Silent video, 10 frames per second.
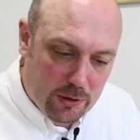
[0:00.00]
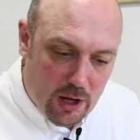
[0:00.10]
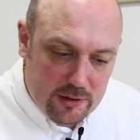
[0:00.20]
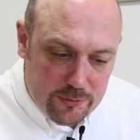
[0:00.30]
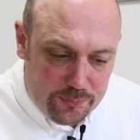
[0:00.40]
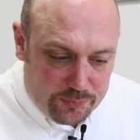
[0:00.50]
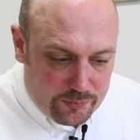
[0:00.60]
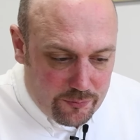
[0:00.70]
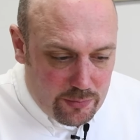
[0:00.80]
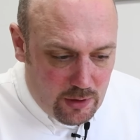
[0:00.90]
product,
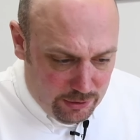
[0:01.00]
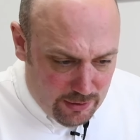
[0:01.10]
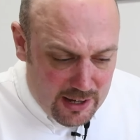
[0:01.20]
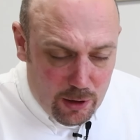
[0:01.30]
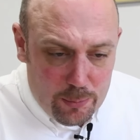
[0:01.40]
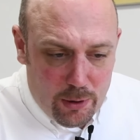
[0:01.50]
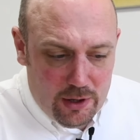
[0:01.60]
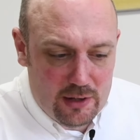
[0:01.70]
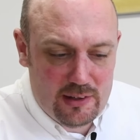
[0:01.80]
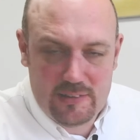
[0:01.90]
great little
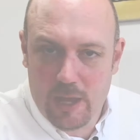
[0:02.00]
product, is